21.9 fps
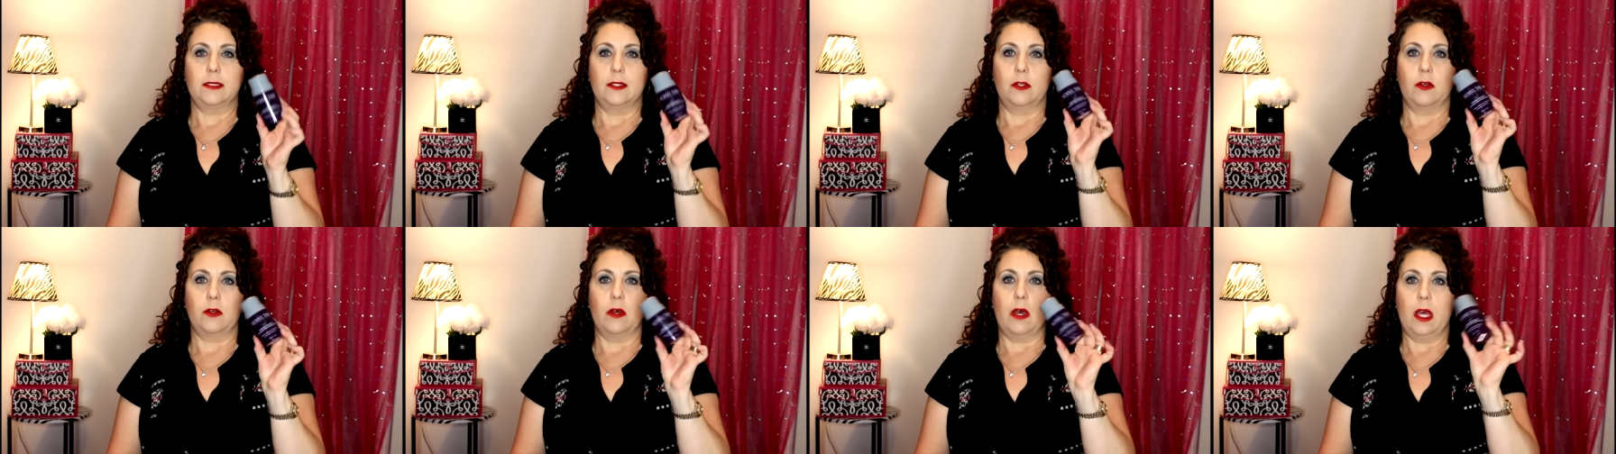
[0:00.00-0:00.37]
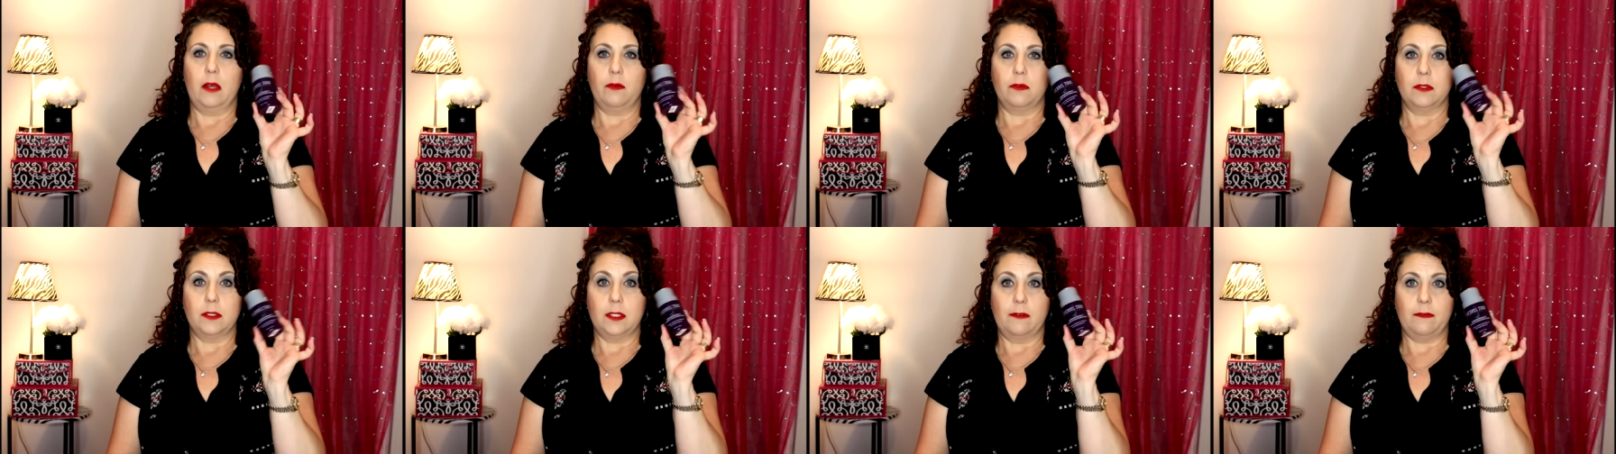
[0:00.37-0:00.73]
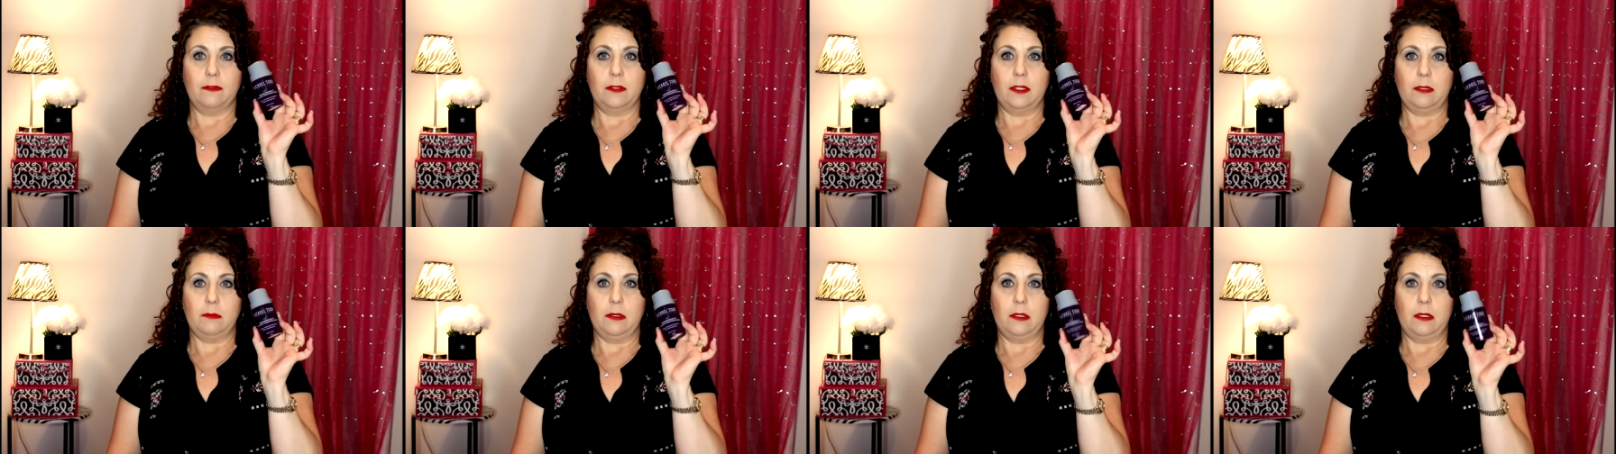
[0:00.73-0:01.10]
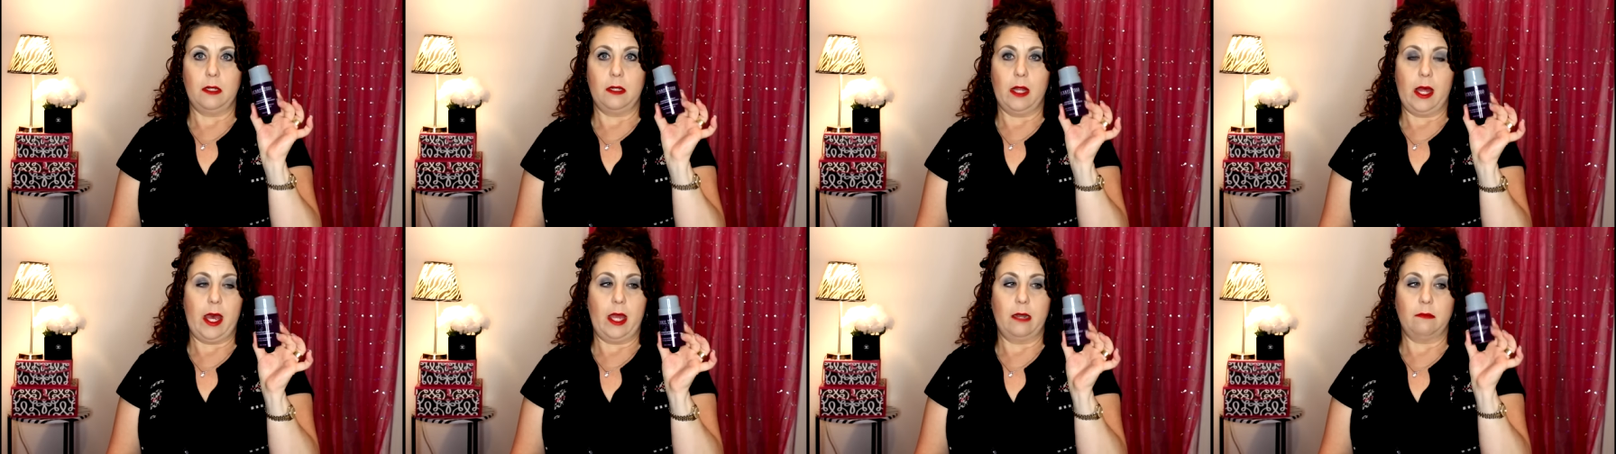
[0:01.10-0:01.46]
so I will definitely be
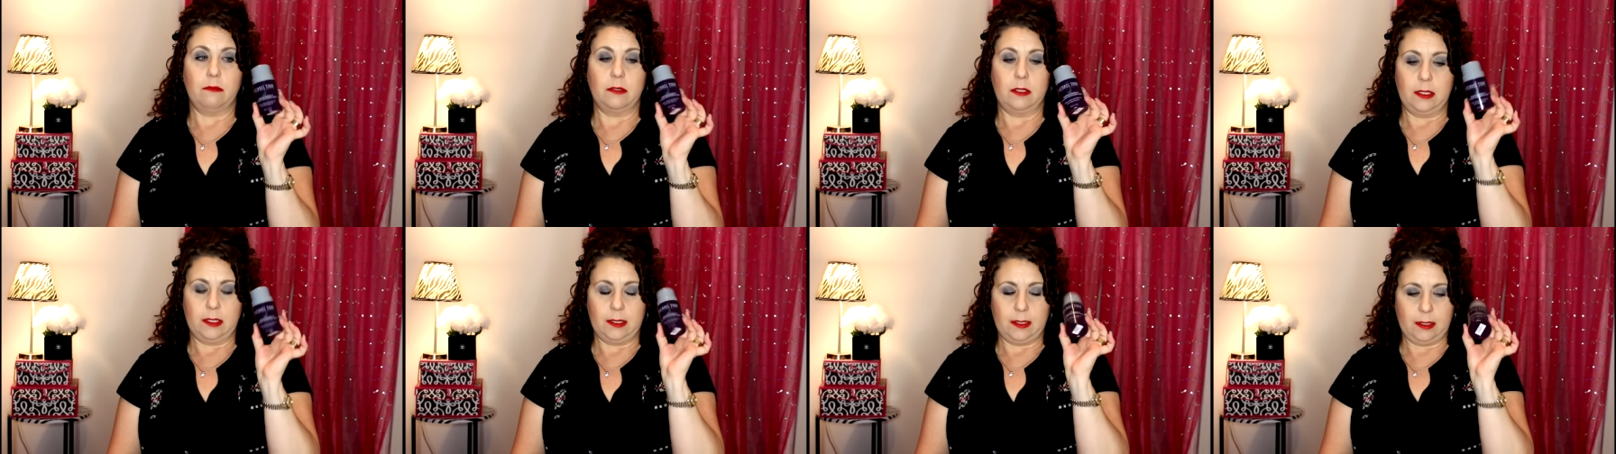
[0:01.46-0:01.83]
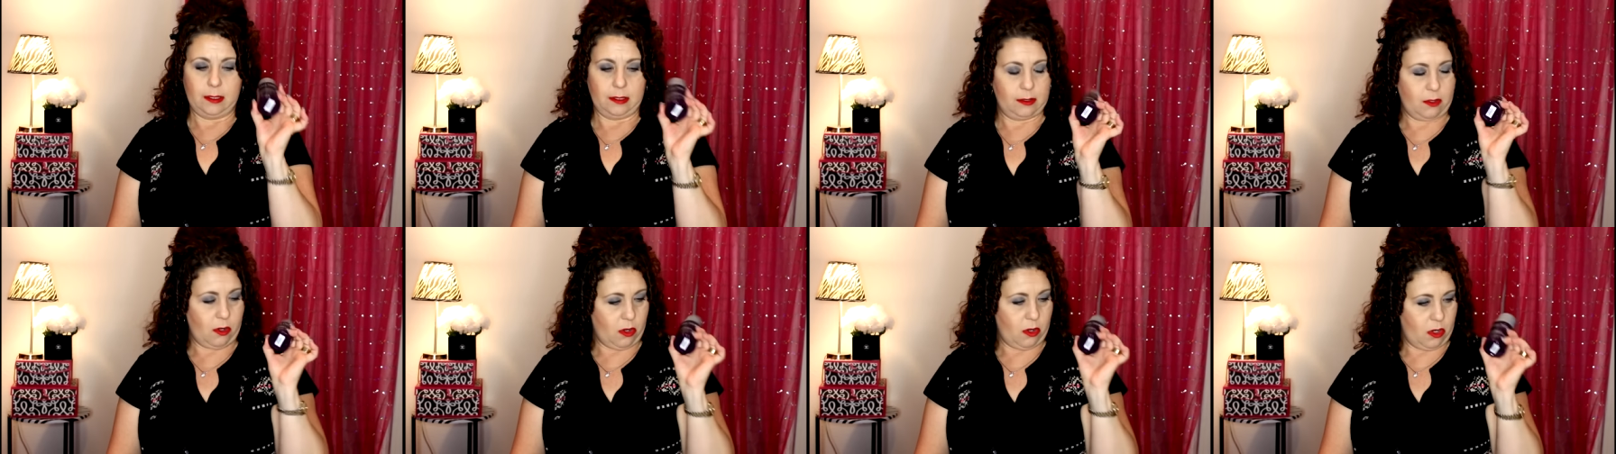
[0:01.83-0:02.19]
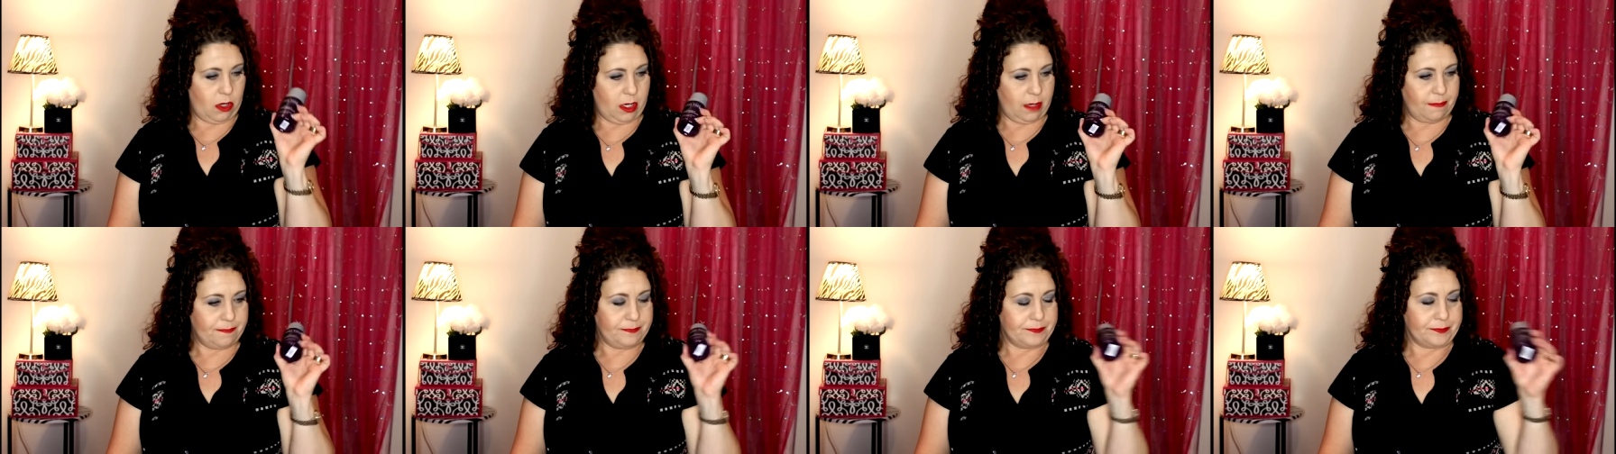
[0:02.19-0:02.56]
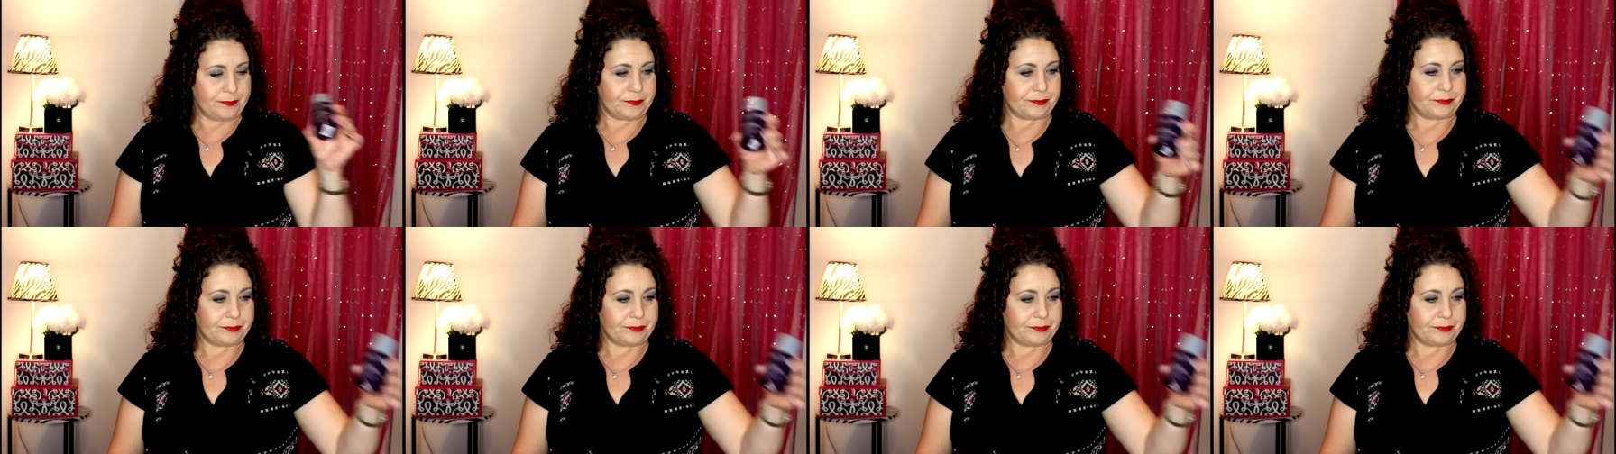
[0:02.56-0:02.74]
glad when this is gone.